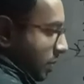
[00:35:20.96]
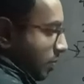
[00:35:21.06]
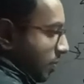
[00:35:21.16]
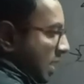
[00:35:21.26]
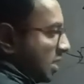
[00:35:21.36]

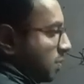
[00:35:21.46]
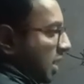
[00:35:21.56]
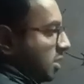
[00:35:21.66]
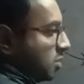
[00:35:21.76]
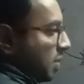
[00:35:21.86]
Plus
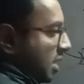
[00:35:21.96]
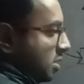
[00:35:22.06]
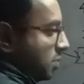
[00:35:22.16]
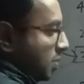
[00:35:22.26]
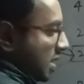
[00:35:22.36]
minus
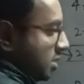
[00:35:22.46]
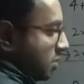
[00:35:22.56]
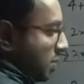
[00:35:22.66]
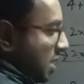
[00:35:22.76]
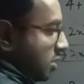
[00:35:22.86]
minus
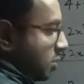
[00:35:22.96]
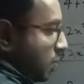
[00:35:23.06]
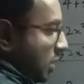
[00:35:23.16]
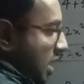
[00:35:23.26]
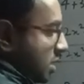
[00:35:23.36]
minus minus
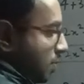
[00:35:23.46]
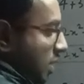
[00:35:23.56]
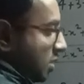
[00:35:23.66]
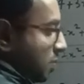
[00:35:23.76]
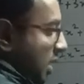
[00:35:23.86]
plus
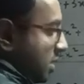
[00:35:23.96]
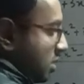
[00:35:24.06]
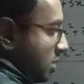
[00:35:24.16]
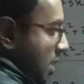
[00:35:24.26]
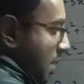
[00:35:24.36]
plus
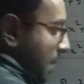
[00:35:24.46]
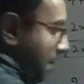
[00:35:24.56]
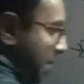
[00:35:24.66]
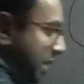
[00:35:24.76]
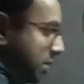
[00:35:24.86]
minus
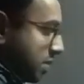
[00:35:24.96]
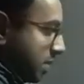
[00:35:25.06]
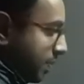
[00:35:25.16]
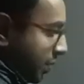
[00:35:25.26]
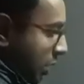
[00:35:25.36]

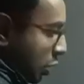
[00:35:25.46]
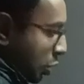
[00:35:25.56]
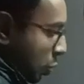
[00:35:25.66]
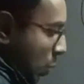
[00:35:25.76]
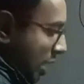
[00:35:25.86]
minus
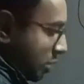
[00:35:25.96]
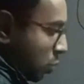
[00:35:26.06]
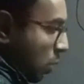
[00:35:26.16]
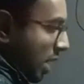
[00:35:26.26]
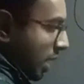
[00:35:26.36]
2x
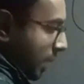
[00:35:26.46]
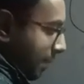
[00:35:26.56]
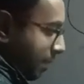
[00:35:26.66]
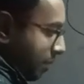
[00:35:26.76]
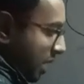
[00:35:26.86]

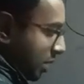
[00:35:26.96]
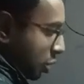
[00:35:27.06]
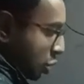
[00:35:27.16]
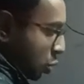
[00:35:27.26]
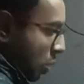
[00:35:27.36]
square
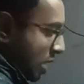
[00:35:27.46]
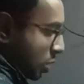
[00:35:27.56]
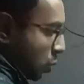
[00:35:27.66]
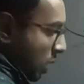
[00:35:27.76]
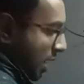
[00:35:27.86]
minus 2x
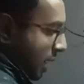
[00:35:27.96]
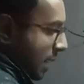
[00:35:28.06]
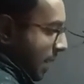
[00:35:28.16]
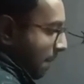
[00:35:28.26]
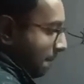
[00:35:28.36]
square
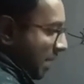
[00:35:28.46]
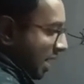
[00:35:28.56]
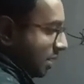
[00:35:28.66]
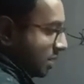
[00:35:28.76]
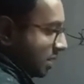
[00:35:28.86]

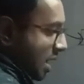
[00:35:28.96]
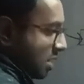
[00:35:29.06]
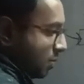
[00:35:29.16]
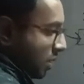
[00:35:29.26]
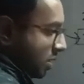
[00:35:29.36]
minus
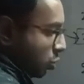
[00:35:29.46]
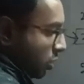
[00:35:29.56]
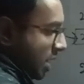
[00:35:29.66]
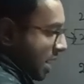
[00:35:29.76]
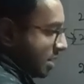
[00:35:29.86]
x plus
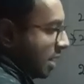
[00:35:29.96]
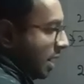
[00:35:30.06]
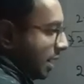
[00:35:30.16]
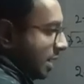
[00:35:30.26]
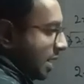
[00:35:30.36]
3x
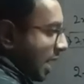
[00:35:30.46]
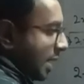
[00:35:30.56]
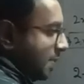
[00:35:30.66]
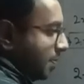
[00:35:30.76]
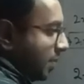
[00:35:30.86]

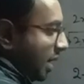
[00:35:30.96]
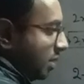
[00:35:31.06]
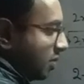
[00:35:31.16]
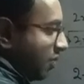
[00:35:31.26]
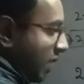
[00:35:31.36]
9
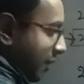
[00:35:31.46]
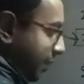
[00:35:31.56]
minus 5.